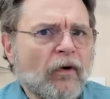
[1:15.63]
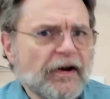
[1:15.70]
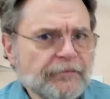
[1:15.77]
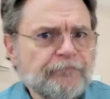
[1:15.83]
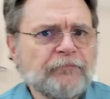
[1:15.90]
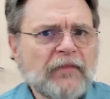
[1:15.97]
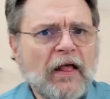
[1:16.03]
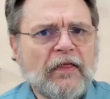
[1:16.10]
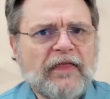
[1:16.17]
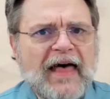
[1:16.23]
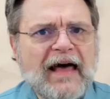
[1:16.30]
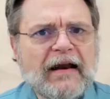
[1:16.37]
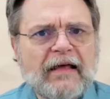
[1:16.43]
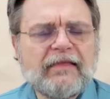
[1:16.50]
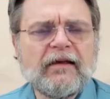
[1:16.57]
one
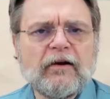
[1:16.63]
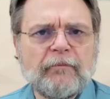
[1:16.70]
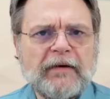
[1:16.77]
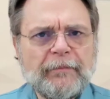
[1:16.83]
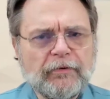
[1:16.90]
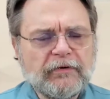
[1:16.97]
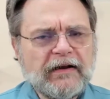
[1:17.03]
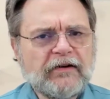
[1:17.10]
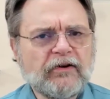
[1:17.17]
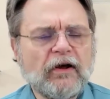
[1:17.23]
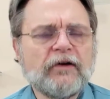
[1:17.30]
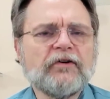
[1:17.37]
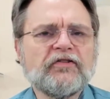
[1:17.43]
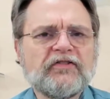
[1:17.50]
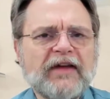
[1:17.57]
that I think people need to
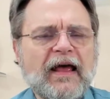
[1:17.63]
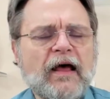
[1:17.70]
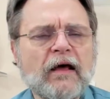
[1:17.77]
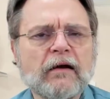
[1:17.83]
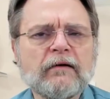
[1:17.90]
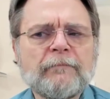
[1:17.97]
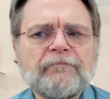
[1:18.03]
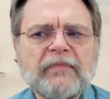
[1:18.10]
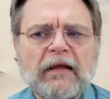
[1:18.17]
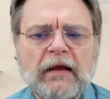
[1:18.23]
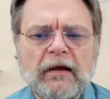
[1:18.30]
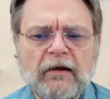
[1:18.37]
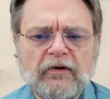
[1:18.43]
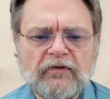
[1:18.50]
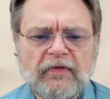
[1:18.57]
understand
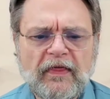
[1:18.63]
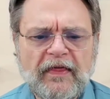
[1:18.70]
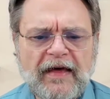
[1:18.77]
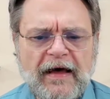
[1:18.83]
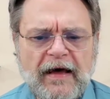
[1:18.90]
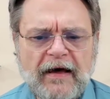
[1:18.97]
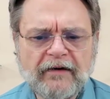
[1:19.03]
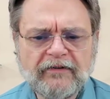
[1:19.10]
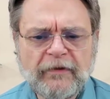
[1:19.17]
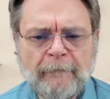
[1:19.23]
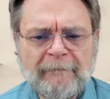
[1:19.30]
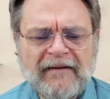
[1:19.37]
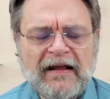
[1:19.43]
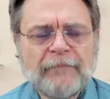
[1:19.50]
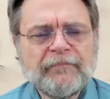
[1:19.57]
is that
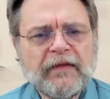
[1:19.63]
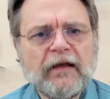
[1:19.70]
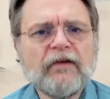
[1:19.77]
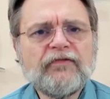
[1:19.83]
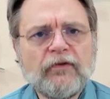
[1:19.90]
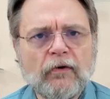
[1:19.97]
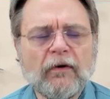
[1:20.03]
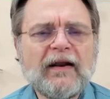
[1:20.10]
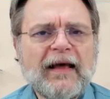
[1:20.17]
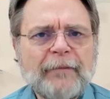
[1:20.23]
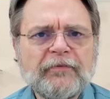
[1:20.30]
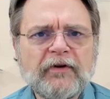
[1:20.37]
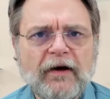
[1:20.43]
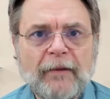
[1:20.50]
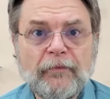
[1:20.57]
if your
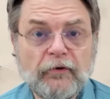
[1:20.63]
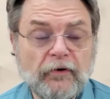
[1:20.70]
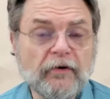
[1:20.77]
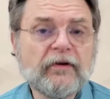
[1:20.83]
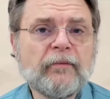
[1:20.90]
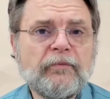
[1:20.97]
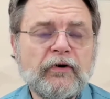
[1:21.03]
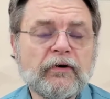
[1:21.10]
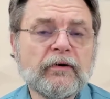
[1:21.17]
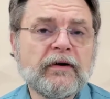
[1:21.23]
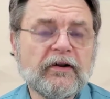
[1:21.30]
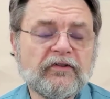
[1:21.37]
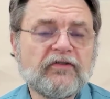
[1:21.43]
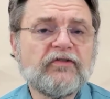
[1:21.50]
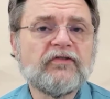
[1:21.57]
laptop or your computer
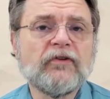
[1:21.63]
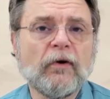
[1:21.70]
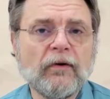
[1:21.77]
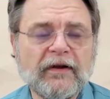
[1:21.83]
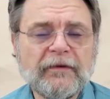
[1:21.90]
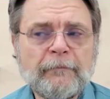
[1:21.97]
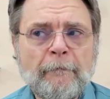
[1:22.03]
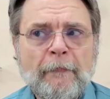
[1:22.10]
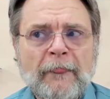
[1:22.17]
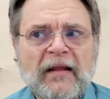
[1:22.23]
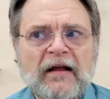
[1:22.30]
gets stolen,